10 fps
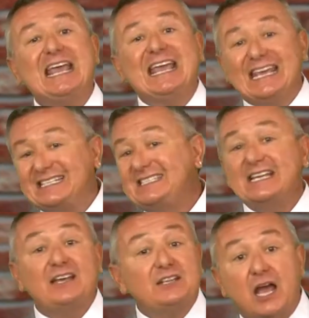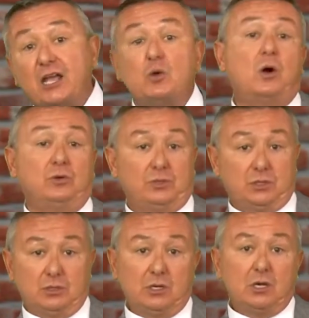He said, and I quote,
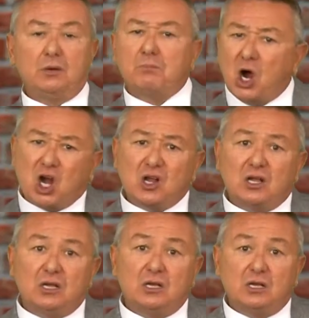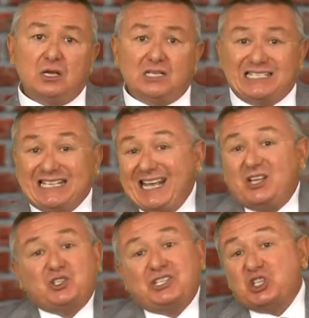"Mark,
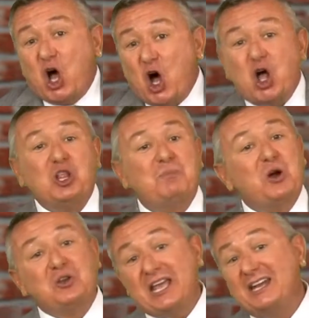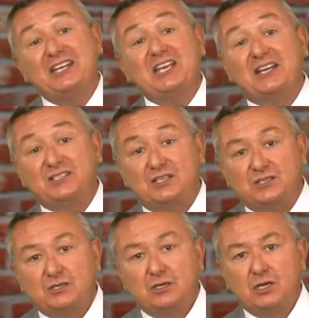Sales is all about getting
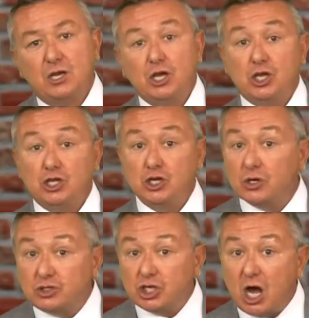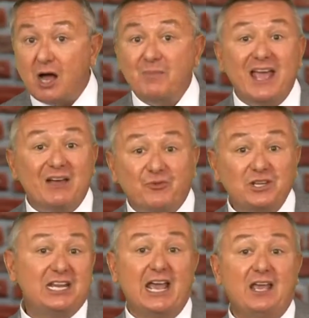yeses. Your job every
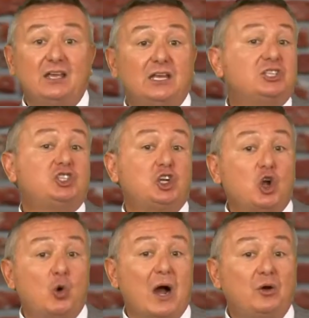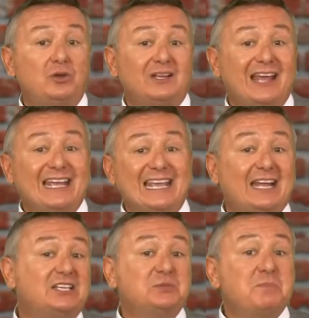day is to go out and
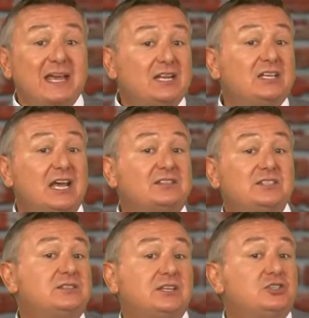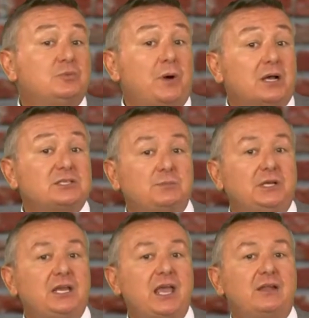get as many yeses as you
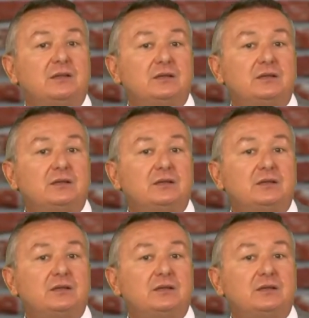possibly can.